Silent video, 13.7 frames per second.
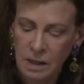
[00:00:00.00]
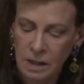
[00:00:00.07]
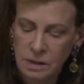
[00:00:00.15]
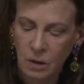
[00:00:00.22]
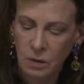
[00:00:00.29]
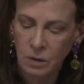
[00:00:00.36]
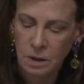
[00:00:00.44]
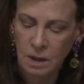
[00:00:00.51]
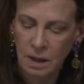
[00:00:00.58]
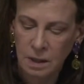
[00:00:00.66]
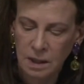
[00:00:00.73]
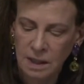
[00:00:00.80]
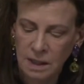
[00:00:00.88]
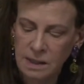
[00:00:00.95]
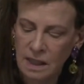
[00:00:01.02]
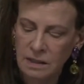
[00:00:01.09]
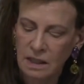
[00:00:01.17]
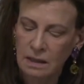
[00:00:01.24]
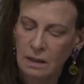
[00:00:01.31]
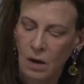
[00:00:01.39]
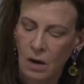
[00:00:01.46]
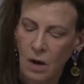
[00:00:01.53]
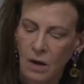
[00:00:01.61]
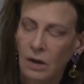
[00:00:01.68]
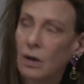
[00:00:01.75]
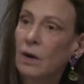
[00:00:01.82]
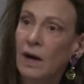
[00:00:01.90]
So she said that
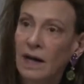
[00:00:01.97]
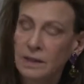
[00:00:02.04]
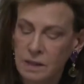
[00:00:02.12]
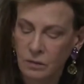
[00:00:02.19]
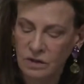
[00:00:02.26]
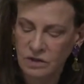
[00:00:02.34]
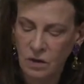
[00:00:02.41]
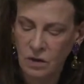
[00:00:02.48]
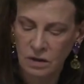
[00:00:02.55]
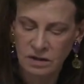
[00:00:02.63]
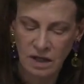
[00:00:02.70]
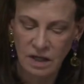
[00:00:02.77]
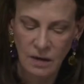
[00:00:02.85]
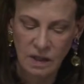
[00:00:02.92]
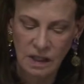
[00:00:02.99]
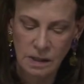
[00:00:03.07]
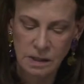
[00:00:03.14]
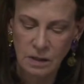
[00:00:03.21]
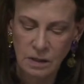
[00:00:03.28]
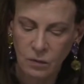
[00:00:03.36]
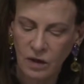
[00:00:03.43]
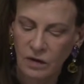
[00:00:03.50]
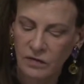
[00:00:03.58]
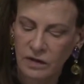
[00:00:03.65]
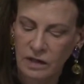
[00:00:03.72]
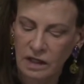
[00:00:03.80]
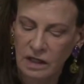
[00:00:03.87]
all, her answer was all Taiwanese agree
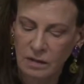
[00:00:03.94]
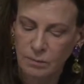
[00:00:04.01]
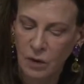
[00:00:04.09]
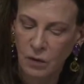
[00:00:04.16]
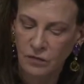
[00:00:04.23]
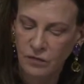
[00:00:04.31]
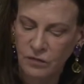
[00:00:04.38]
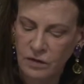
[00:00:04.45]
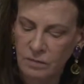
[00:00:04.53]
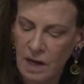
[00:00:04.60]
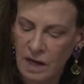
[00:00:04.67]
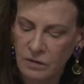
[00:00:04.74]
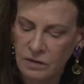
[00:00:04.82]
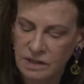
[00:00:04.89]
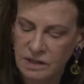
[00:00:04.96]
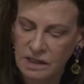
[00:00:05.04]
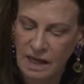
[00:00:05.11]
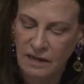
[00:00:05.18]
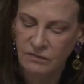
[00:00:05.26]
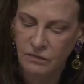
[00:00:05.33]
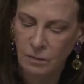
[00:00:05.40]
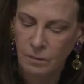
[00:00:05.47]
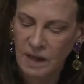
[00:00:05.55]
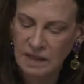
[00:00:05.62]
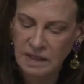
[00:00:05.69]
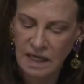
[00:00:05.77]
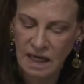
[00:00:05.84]
on the need both for democracy and for
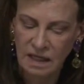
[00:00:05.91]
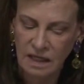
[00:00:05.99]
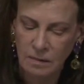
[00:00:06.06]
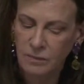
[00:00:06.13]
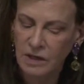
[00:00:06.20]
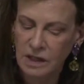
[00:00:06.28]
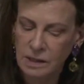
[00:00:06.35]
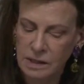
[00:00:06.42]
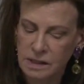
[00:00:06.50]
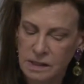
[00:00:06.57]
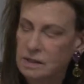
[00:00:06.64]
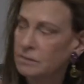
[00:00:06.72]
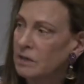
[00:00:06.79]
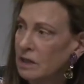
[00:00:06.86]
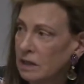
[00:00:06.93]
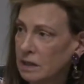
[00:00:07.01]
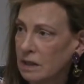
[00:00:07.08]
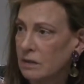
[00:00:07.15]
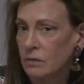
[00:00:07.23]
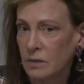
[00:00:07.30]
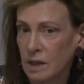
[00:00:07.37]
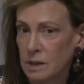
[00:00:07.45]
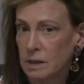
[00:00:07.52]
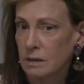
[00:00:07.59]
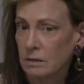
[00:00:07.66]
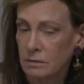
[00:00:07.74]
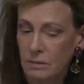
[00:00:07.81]
maintaining peace and stability in the
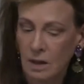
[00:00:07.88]
region.